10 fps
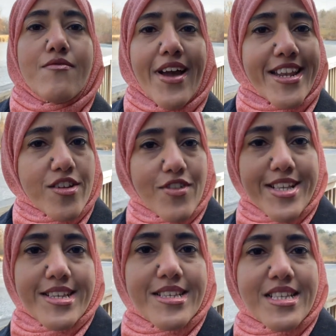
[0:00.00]
wedding
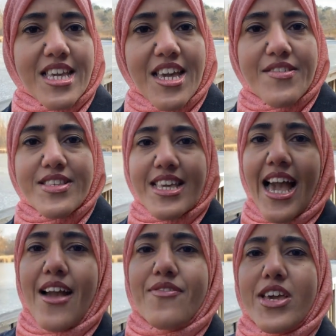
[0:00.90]
dresses,
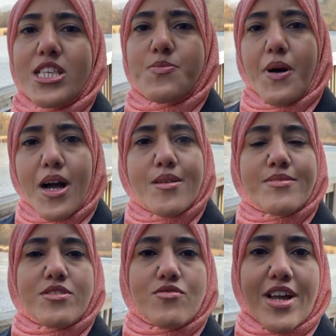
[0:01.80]
gifts, cafes,
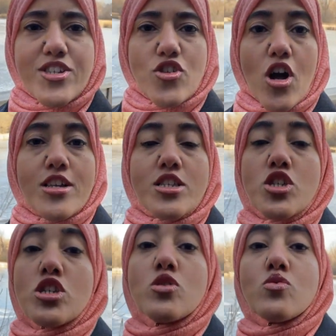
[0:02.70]
pubs,
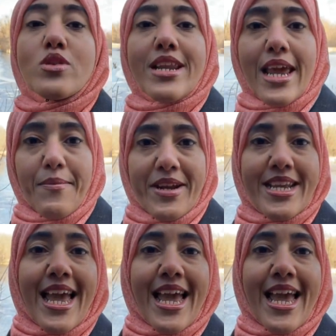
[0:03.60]
restaurants you name